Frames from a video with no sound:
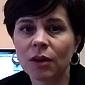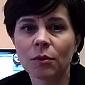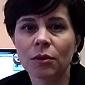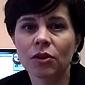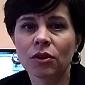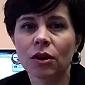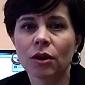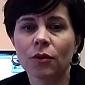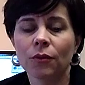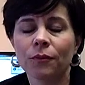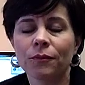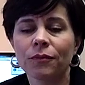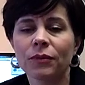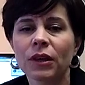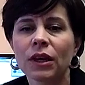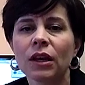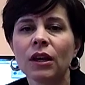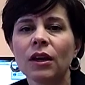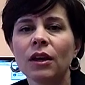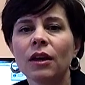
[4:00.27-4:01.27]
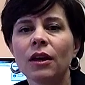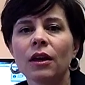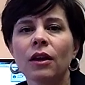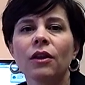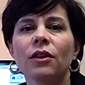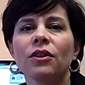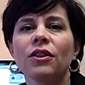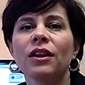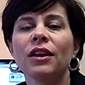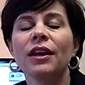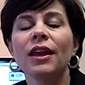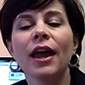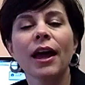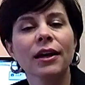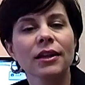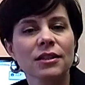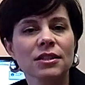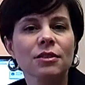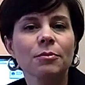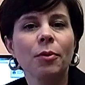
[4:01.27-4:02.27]
done with you. The
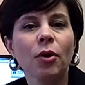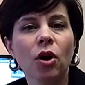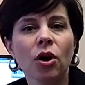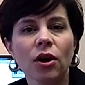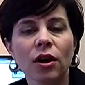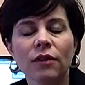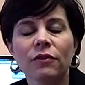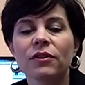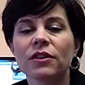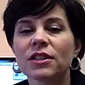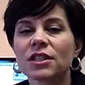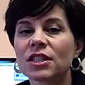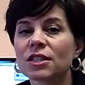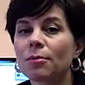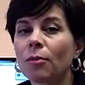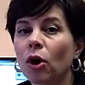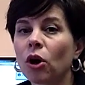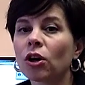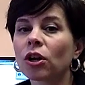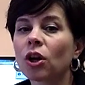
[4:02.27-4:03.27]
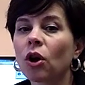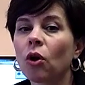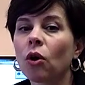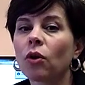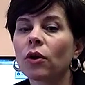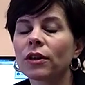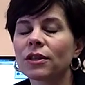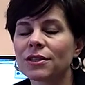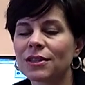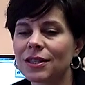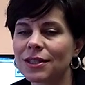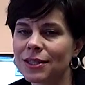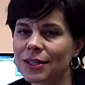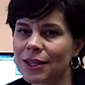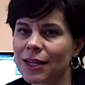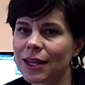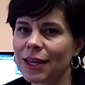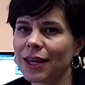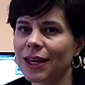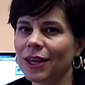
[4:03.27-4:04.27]
next part of the SMART goal is the
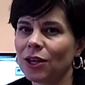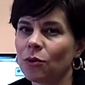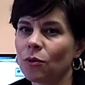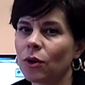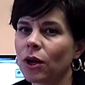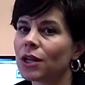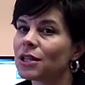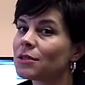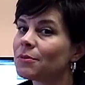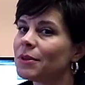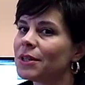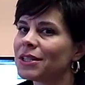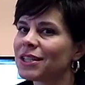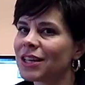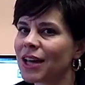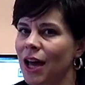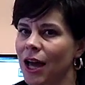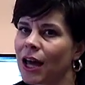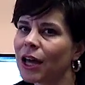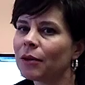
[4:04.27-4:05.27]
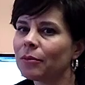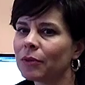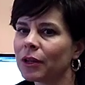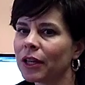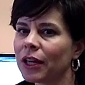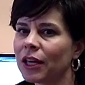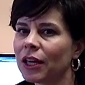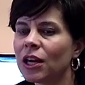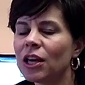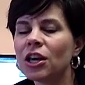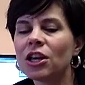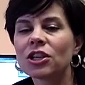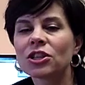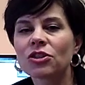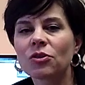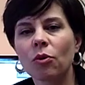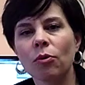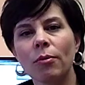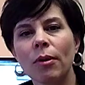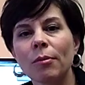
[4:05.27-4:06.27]
T. You want it to be timely.
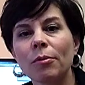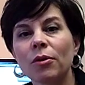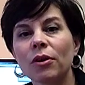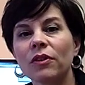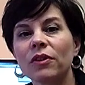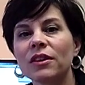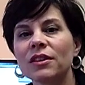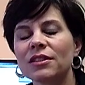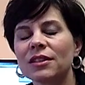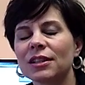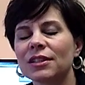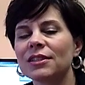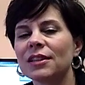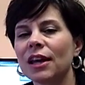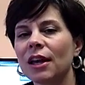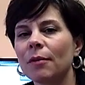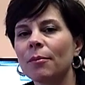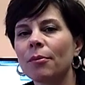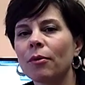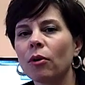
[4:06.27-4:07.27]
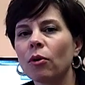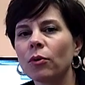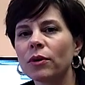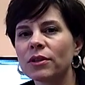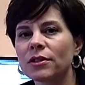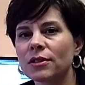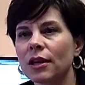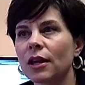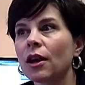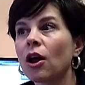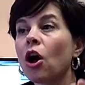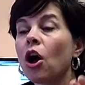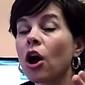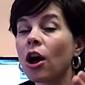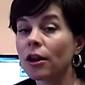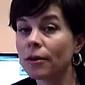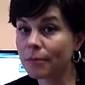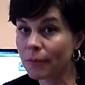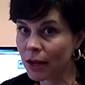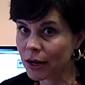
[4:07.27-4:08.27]
So remember in this example, we said
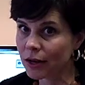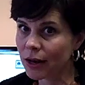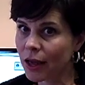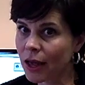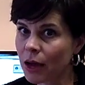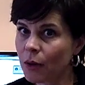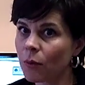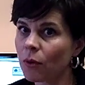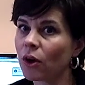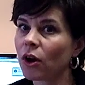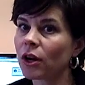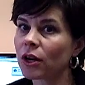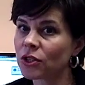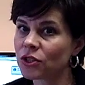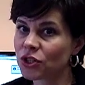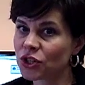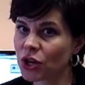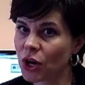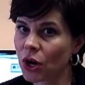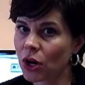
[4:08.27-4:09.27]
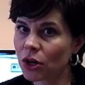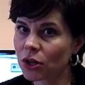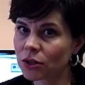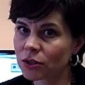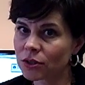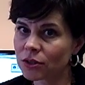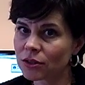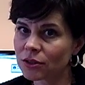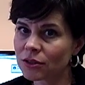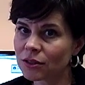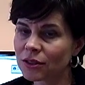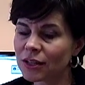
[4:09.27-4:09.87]
on Monday we're going to start,